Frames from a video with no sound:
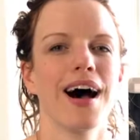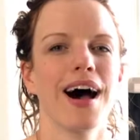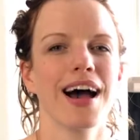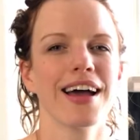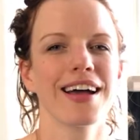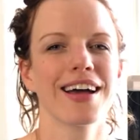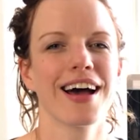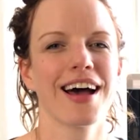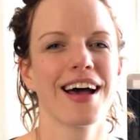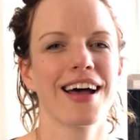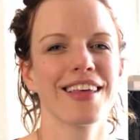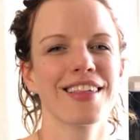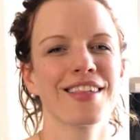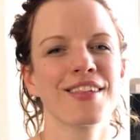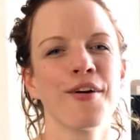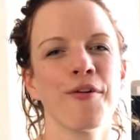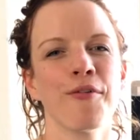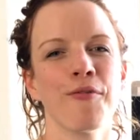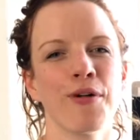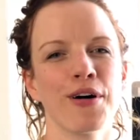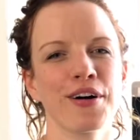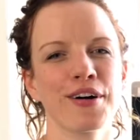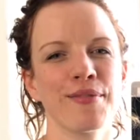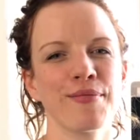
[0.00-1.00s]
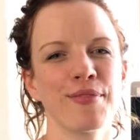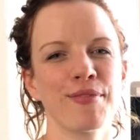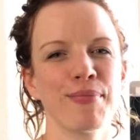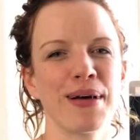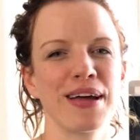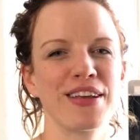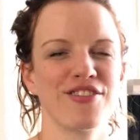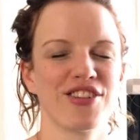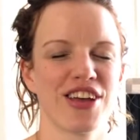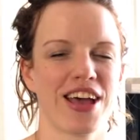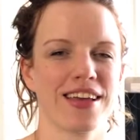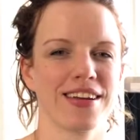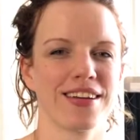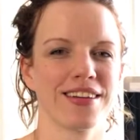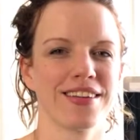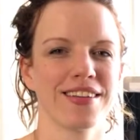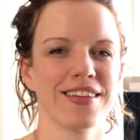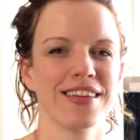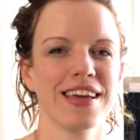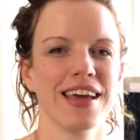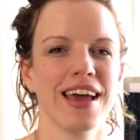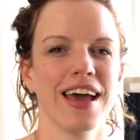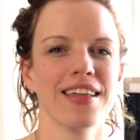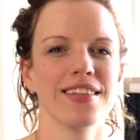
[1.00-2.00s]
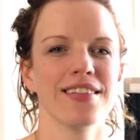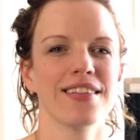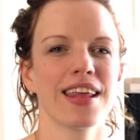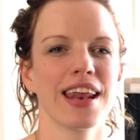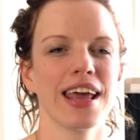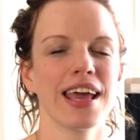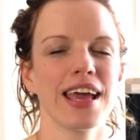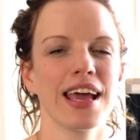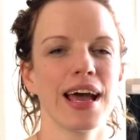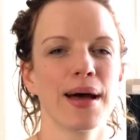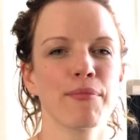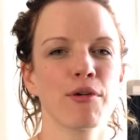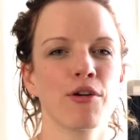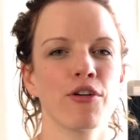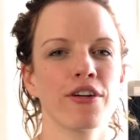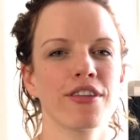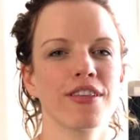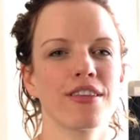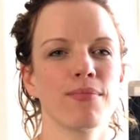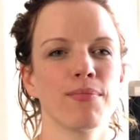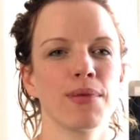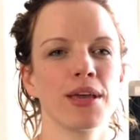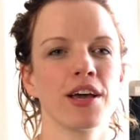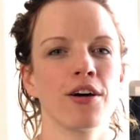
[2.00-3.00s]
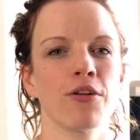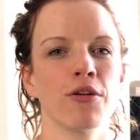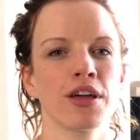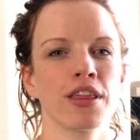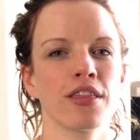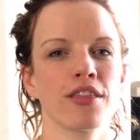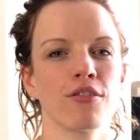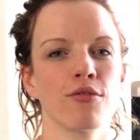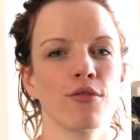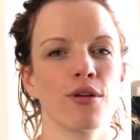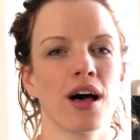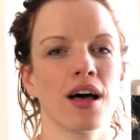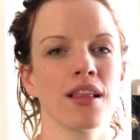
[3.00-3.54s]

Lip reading: Hi guys, welcome to my channel. Today I'm going to be going through